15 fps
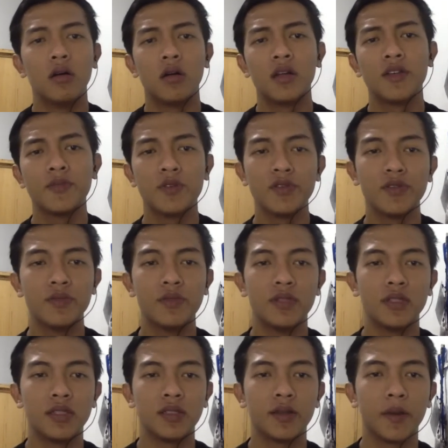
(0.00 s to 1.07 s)

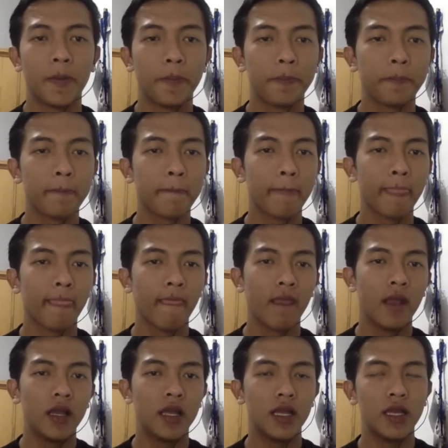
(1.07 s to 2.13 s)
responsibility.
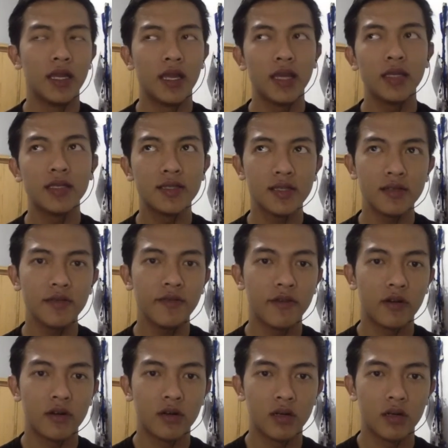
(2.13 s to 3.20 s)
In exchange
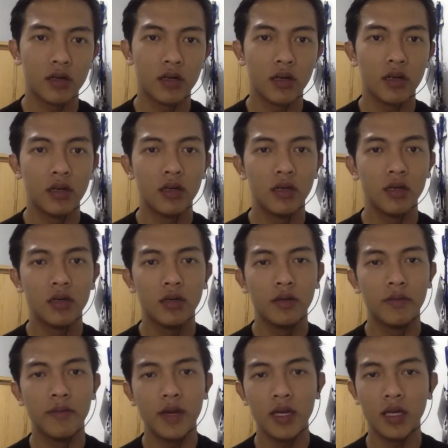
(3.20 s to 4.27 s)
for
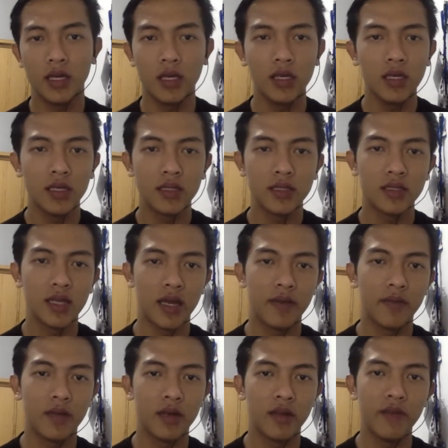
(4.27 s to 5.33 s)
money,
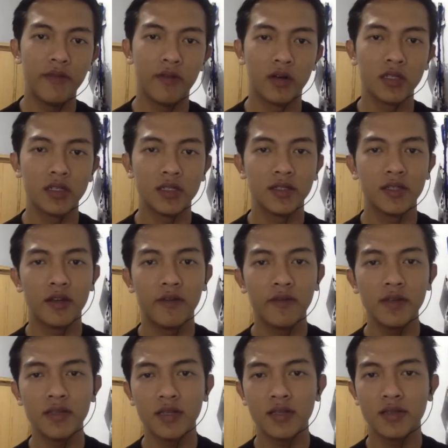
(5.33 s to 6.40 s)
time, and effort,
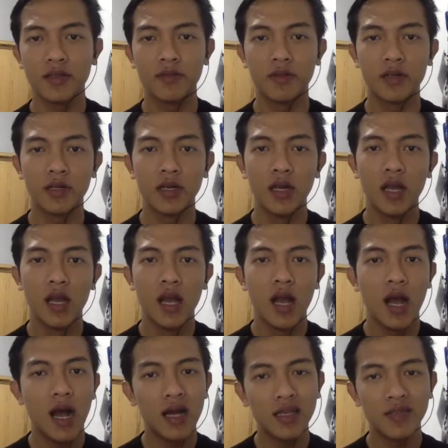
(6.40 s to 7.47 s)
service customer
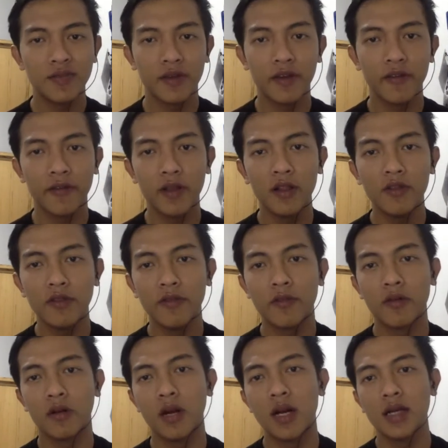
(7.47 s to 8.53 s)
aspect value
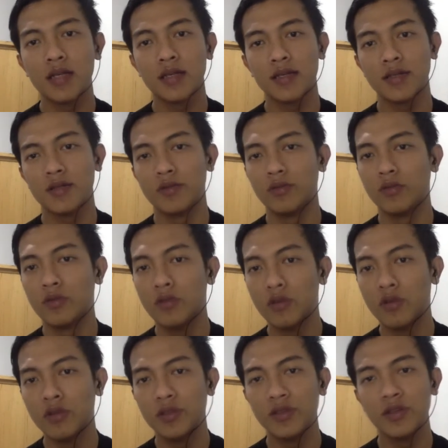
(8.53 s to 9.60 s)
for access to
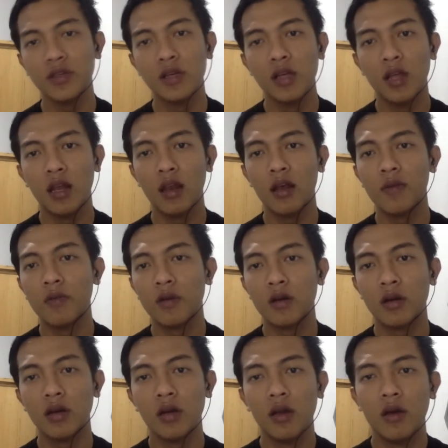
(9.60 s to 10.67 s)
goods,
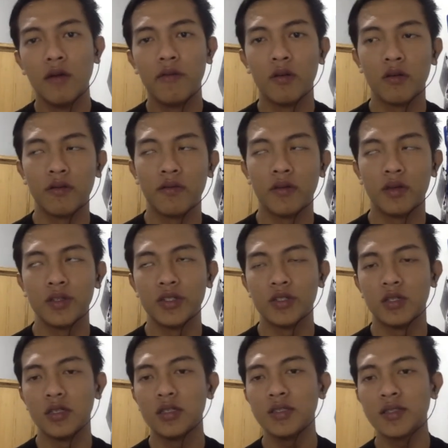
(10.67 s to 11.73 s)
labor,
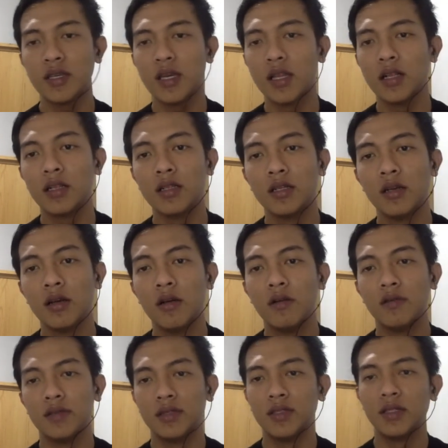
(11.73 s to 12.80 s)
professional skill,
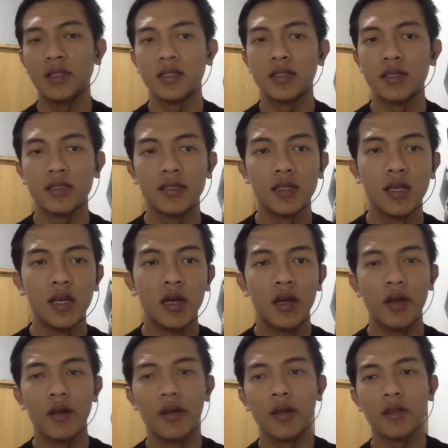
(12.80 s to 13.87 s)
facilities,
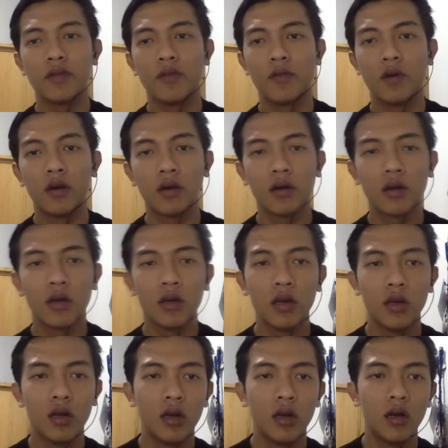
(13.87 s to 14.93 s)
network,
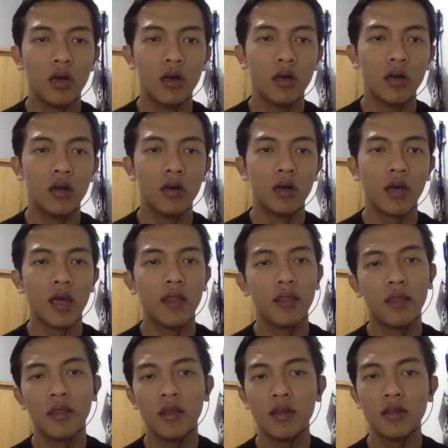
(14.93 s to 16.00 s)

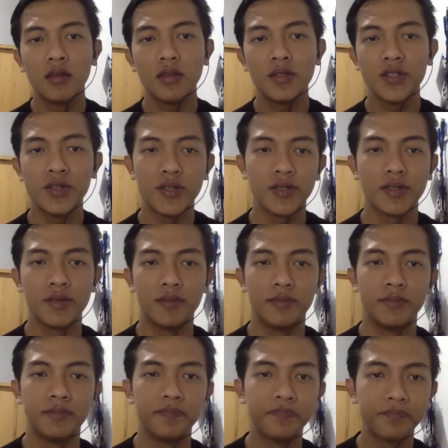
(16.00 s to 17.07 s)
and then
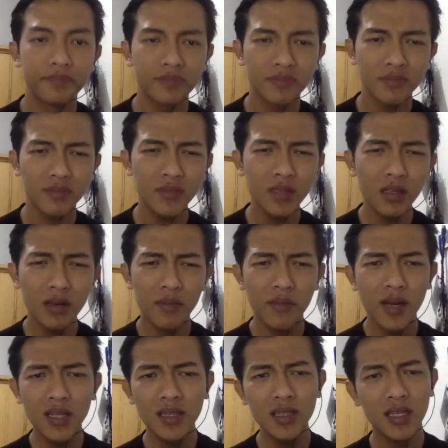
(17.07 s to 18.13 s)
system.
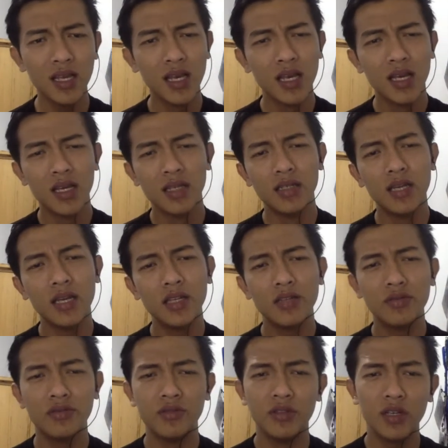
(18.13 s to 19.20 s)
But they
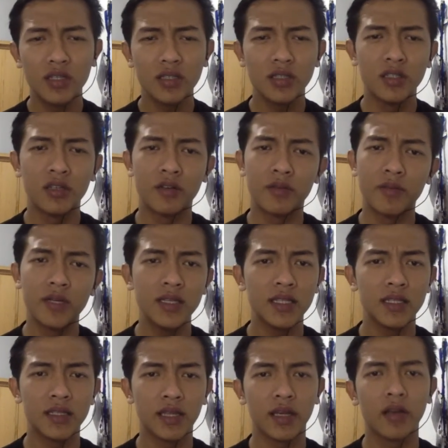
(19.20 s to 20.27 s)
do not normally
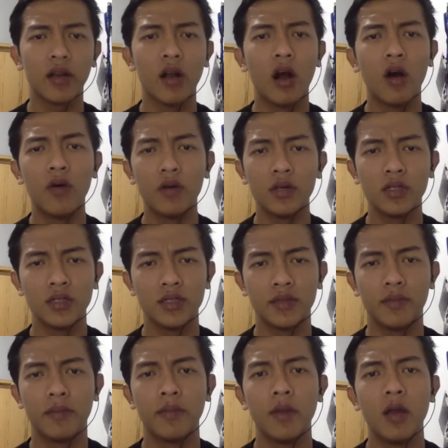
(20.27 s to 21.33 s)
take
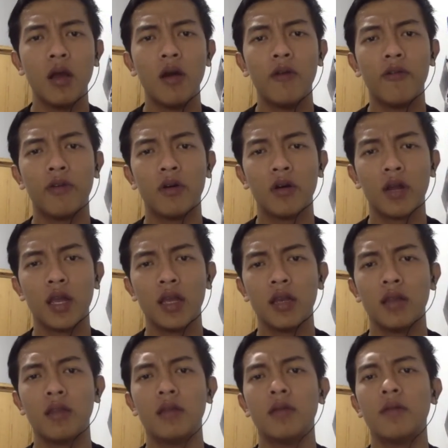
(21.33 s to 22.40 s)
ownership for
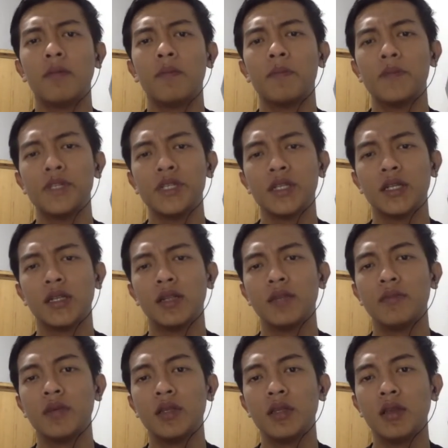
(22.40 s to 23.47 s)
any of the physical
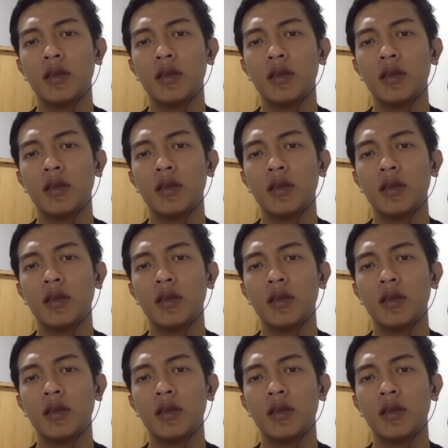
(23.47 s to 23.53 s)
element